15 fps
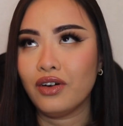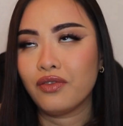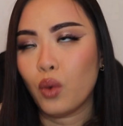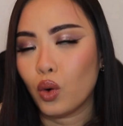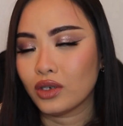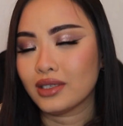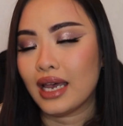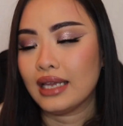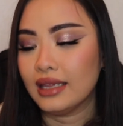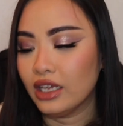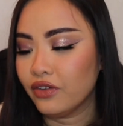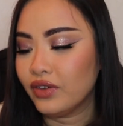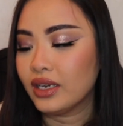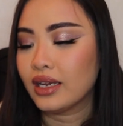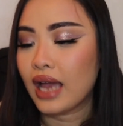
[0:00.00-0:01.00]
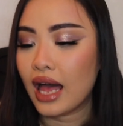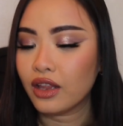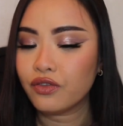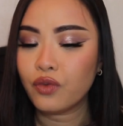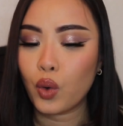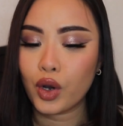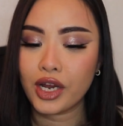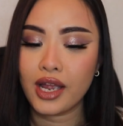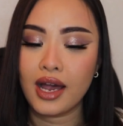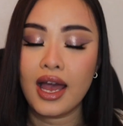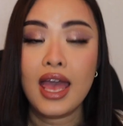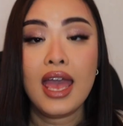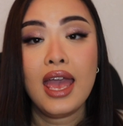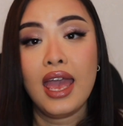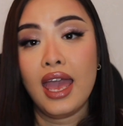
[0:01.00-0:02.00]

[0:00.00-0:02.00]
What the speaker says: Of course, I live in California